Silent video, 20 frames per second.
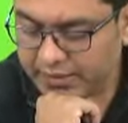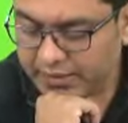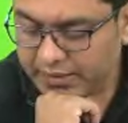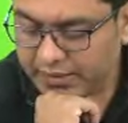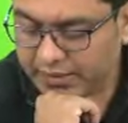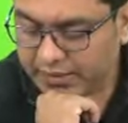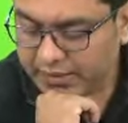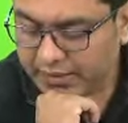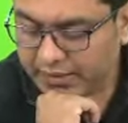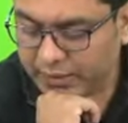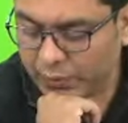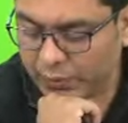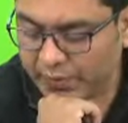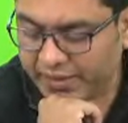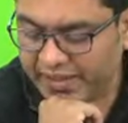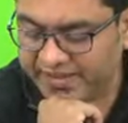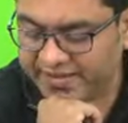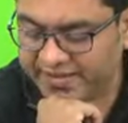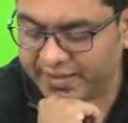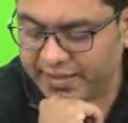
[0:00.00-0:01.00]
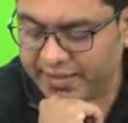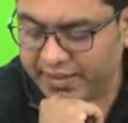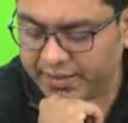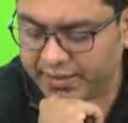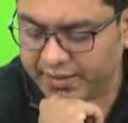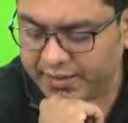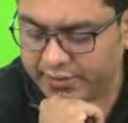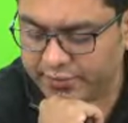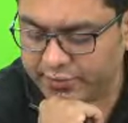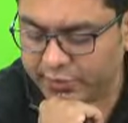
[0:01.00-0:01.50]
Why
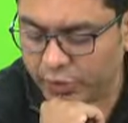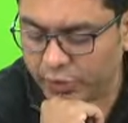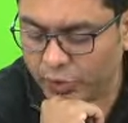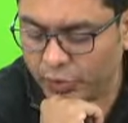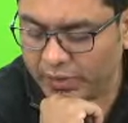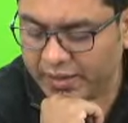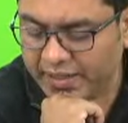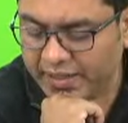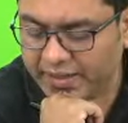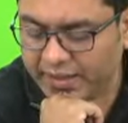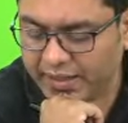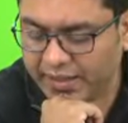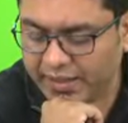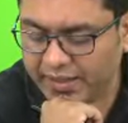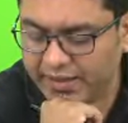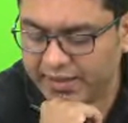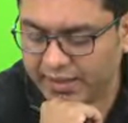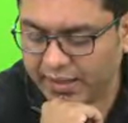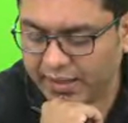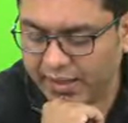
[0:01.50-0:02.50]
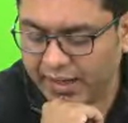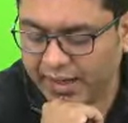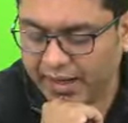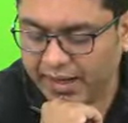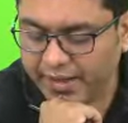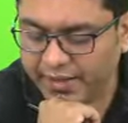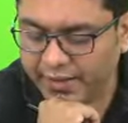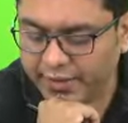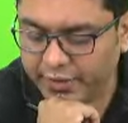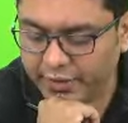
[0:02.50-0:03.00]
salinity is low at higher
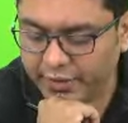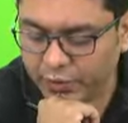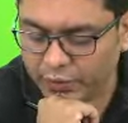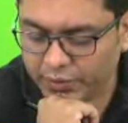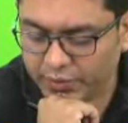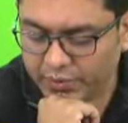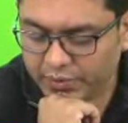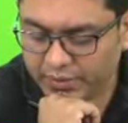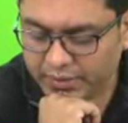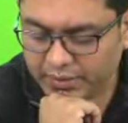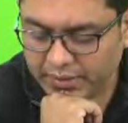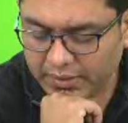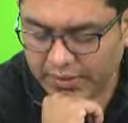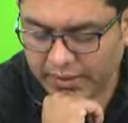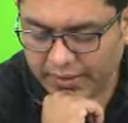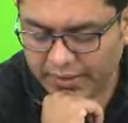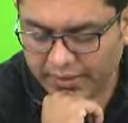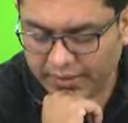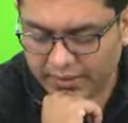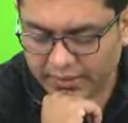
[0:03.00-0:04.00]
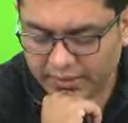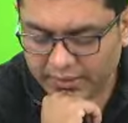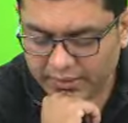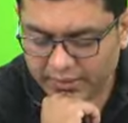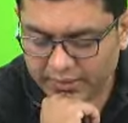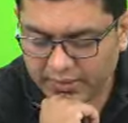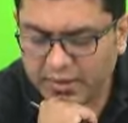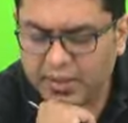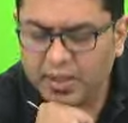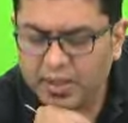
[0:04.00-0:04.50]
latitude, Anil?
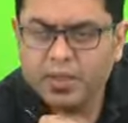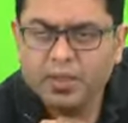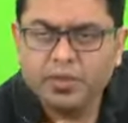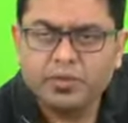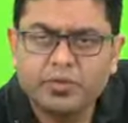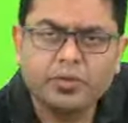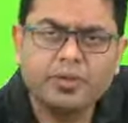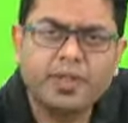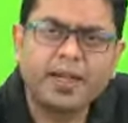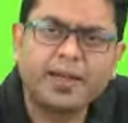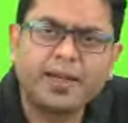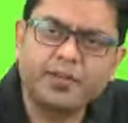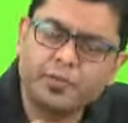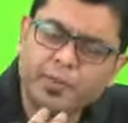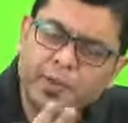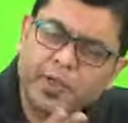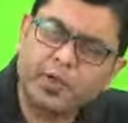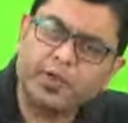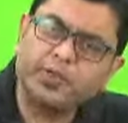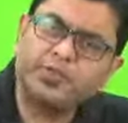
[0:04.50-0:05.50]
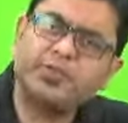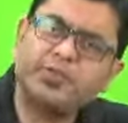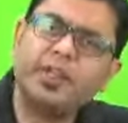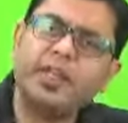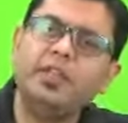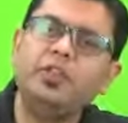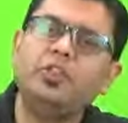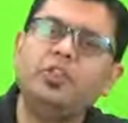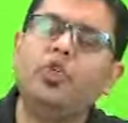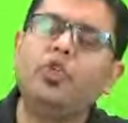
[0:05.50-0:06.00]
So that is because
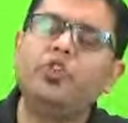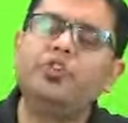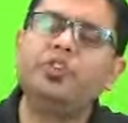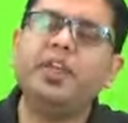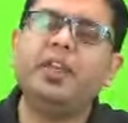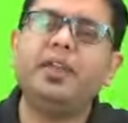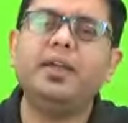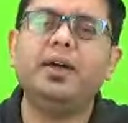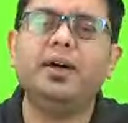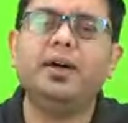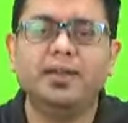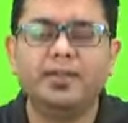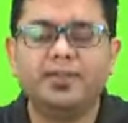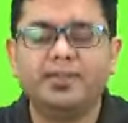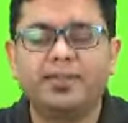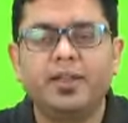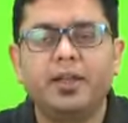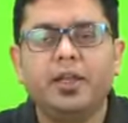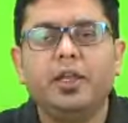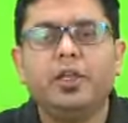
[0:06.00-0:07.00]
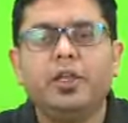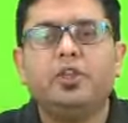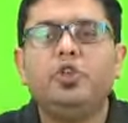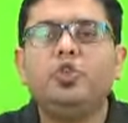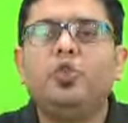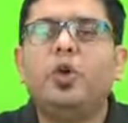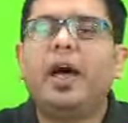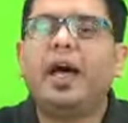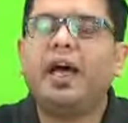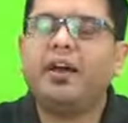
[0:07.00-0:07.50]
in those areas you
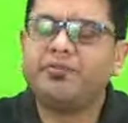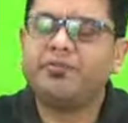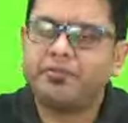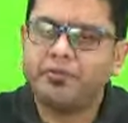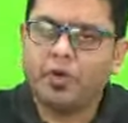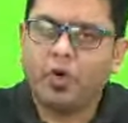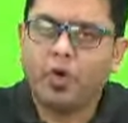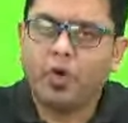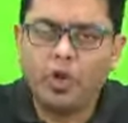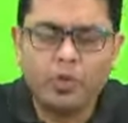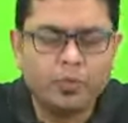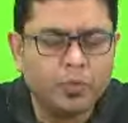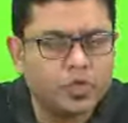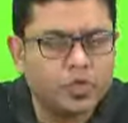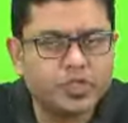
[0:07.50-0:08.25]
have almost